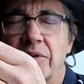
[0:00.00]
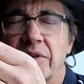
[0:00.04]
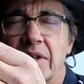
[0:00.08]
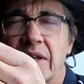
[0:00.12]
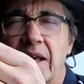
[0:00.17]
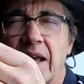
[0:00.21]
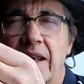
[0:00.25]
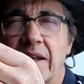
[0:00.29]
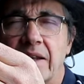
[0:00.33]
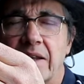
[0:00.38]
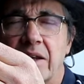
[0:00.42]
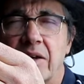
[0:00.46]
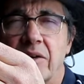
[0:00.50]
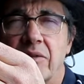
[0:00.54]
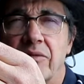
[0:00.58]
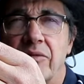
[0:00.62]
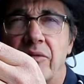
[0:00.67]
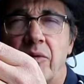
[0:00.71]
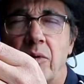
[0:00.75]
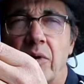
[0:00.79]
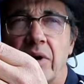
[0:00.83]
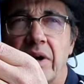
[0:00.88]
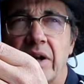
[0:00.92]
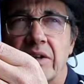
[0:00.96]
to get near
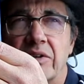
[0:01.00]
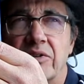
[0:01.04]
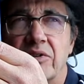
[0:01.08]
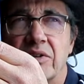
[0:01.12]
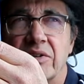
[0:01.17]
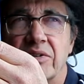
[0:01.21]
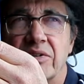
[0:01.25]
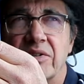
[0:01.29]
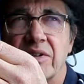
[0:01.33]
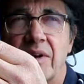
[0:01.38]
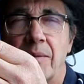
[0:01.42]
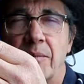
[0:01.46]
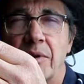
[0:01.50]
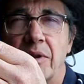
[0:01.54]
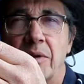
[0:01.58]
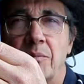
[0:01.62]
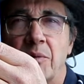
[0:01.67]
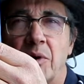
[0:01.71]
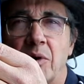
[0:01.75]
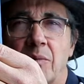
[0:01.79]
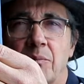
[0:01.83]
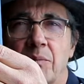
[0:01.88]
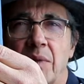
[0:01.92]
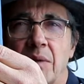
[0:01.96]
four inches. Some of them
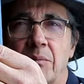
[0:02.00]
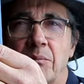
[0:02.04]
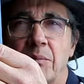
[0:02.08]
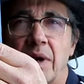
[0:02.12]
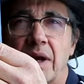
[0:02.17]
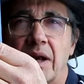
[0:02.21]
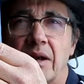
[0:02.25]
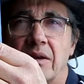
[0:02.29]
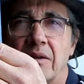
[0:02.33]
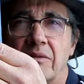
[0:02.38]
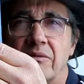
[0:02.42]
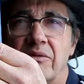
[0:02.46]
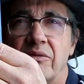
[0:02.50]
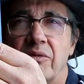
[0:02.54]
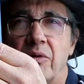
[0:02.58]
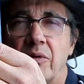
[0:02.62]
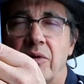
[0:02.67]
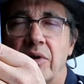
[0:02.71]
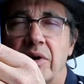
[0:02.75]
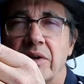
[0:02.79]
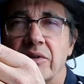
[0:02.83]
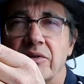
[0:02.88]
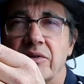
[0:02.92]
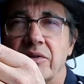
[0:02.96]
are a bit bigger than
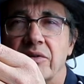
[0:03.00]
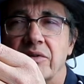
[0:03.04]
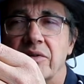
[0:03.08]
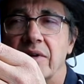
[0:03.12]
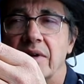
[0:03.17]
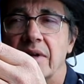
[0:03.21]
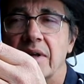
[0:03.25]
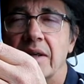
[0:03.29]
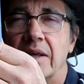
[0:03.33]
four inches.